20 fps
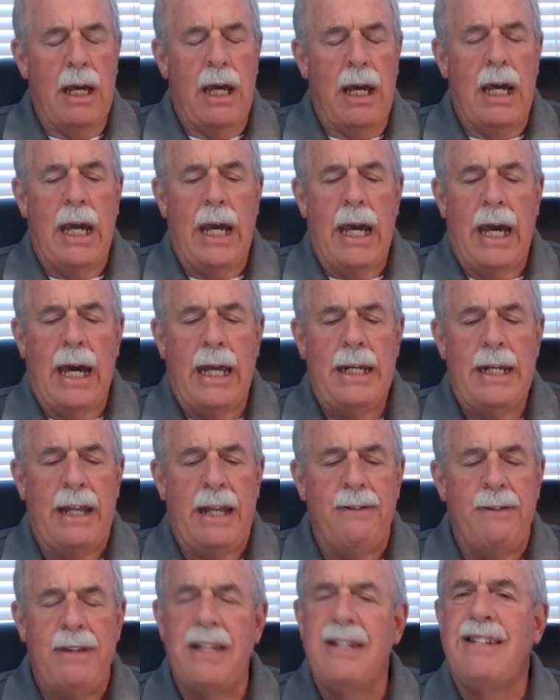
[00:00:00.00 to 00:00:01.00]
And
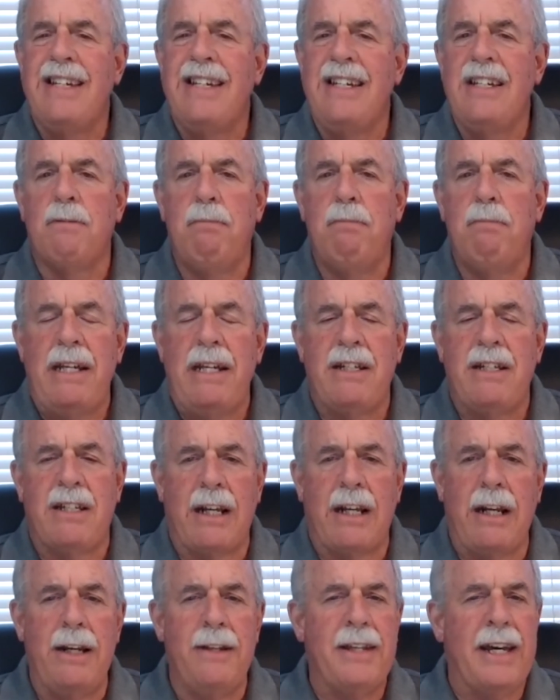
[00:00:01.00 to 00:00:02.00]
this is
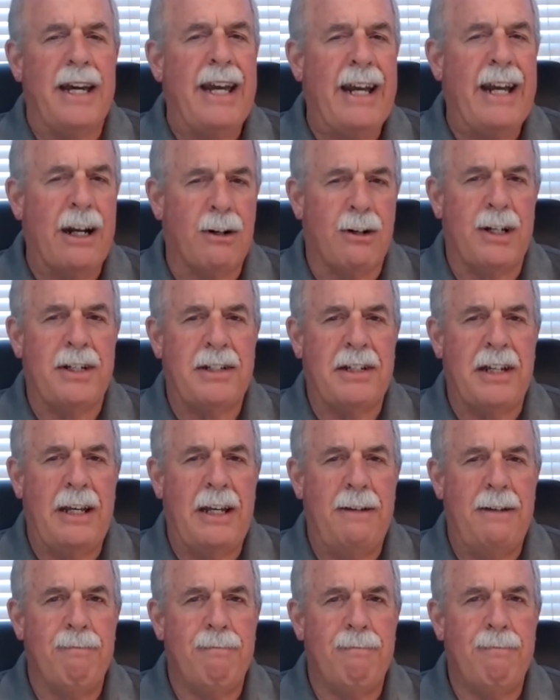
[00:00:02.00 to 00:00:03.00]
basically the
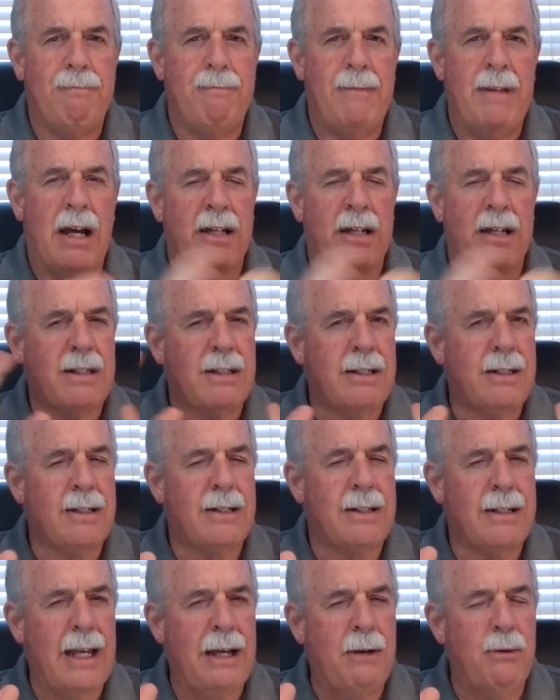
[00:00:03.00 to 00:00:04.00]
heresy. Now,
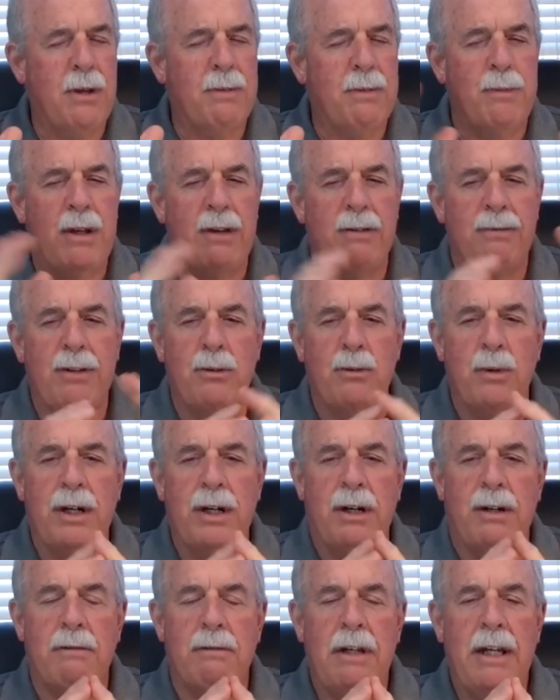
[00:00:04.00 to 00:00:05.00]
stay with me if you
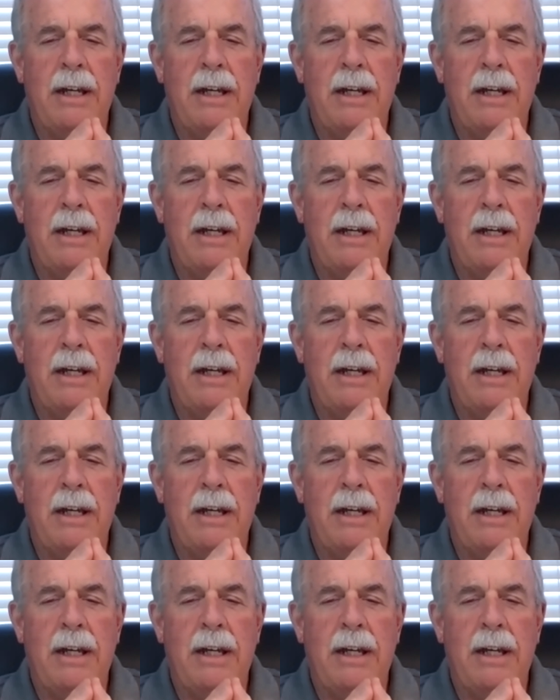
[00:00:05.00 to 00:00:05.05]
will.